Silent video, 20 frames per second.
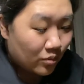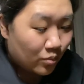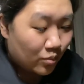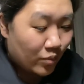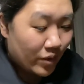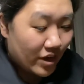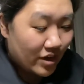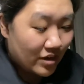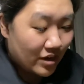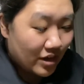
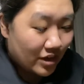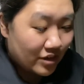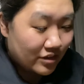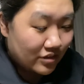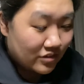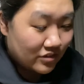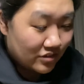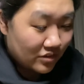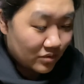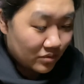when I
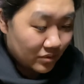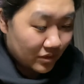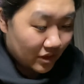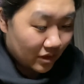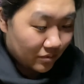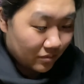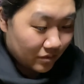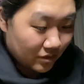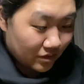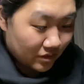do
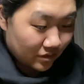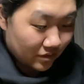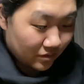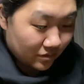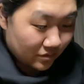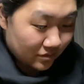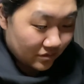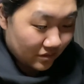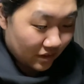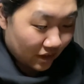get one of
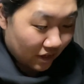those,